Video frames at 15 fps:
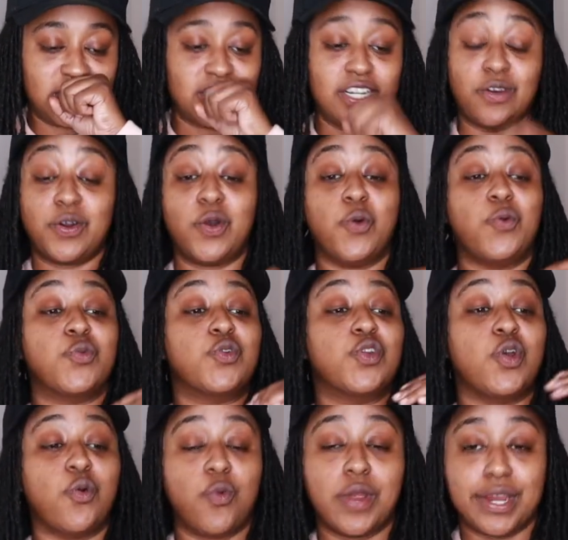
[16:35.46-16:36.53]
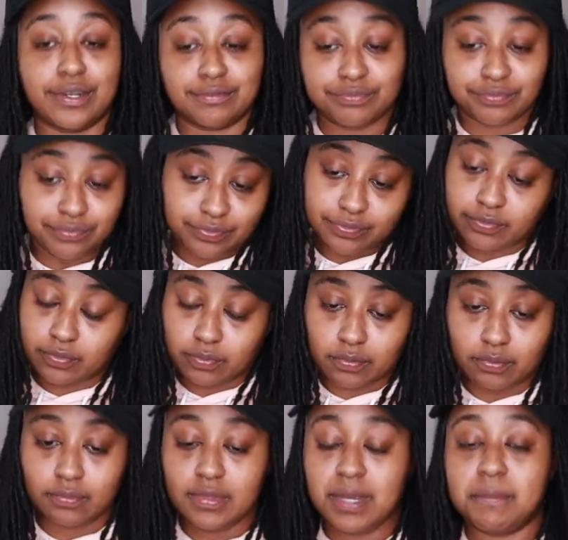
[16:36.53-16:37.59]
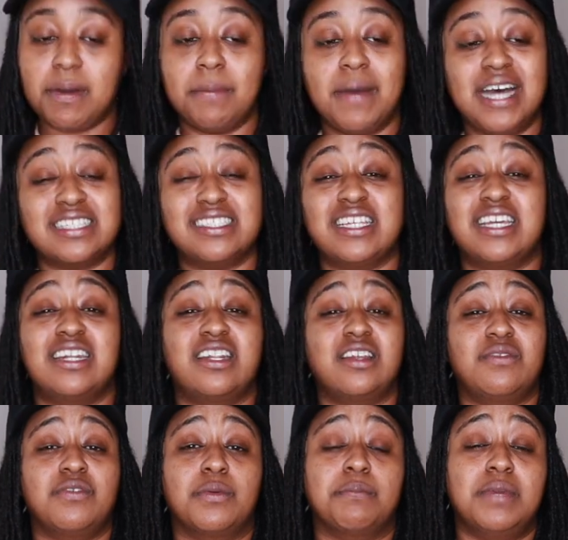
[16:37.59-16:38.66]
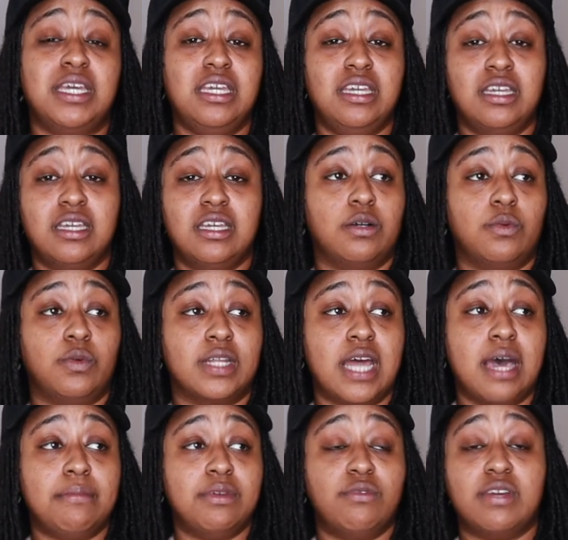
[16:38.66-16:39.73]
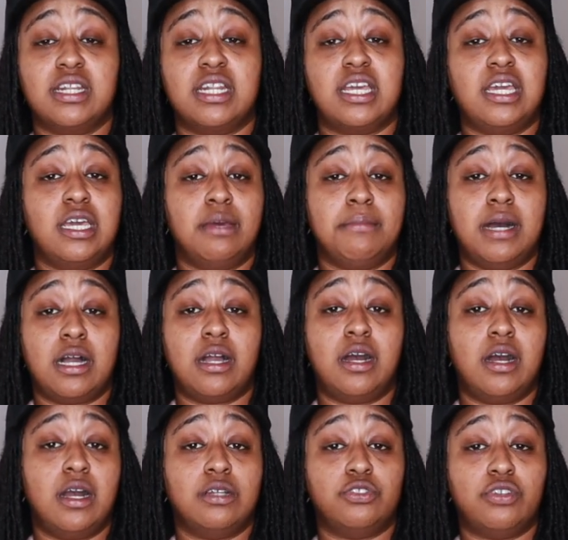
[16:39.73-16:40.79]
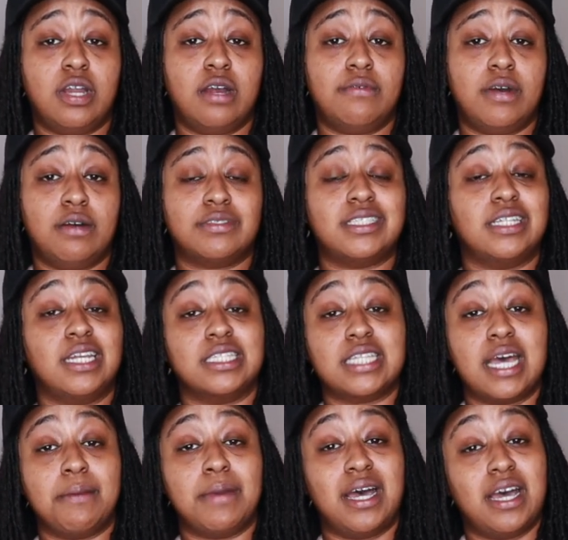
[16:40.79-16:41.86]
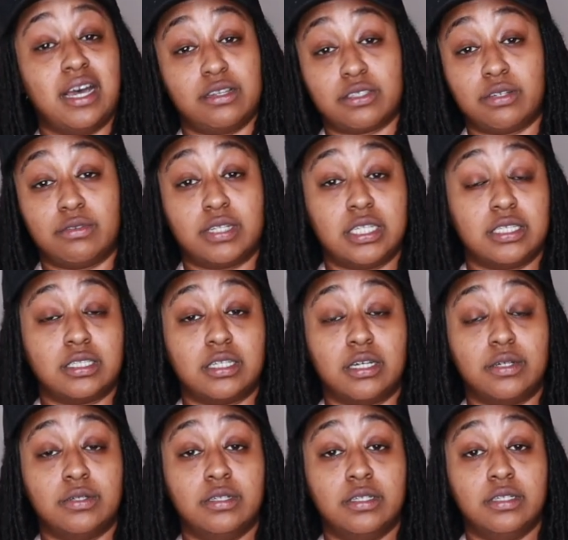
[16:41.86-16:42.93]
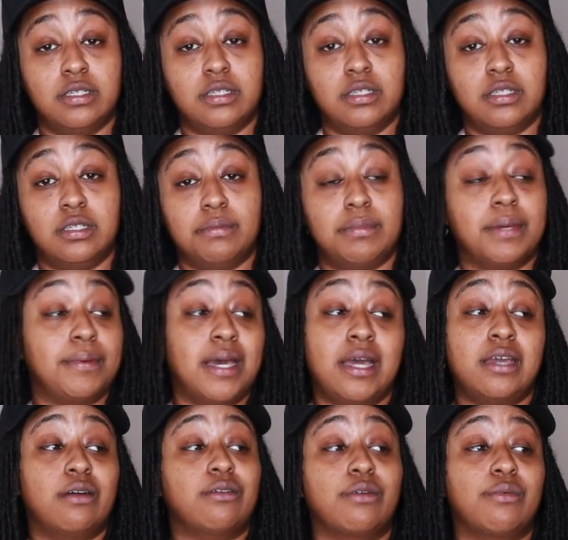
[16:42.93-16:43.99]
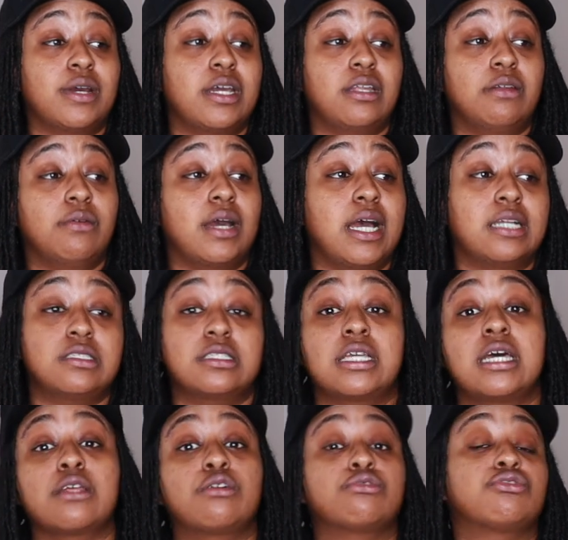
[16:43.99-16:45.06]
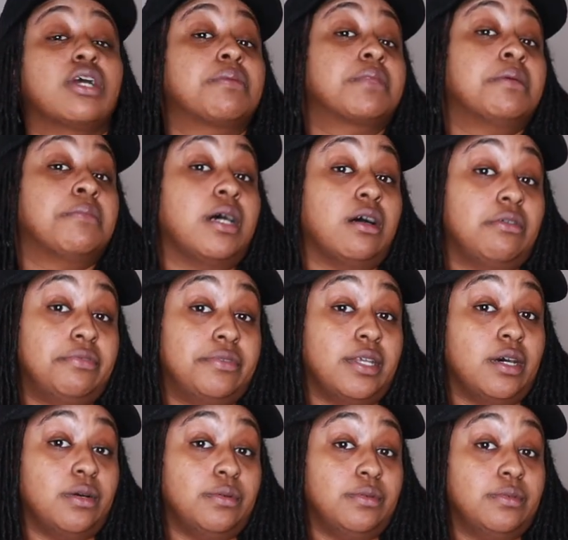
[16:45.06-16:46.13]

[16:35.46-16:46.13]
she don't go nowhere. But my sanity for me, when I be ready to get in my car and drive off, see, that's how my household is, though. Baby, I ain't going nowhere anyway. I just got to go drop them off, though.